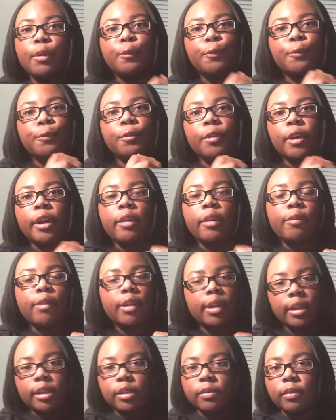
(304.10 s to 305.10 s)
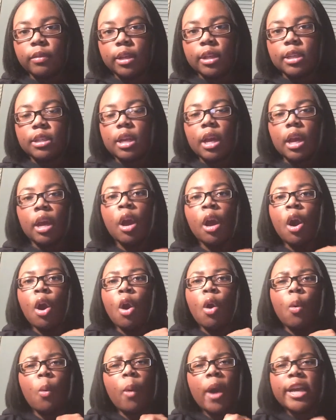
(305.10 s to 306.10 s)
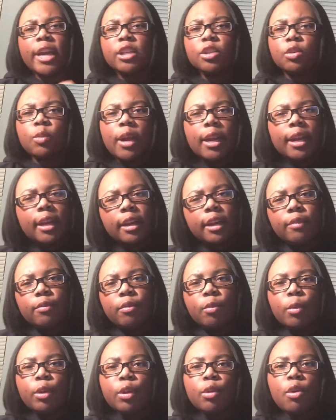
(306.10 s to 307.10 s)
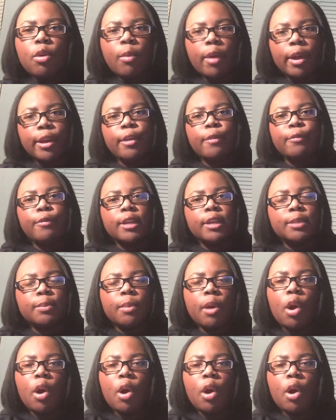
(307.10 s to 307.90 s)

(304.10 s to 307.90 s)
to front in front of his friends. Like, why is you acting different when you're around your friends?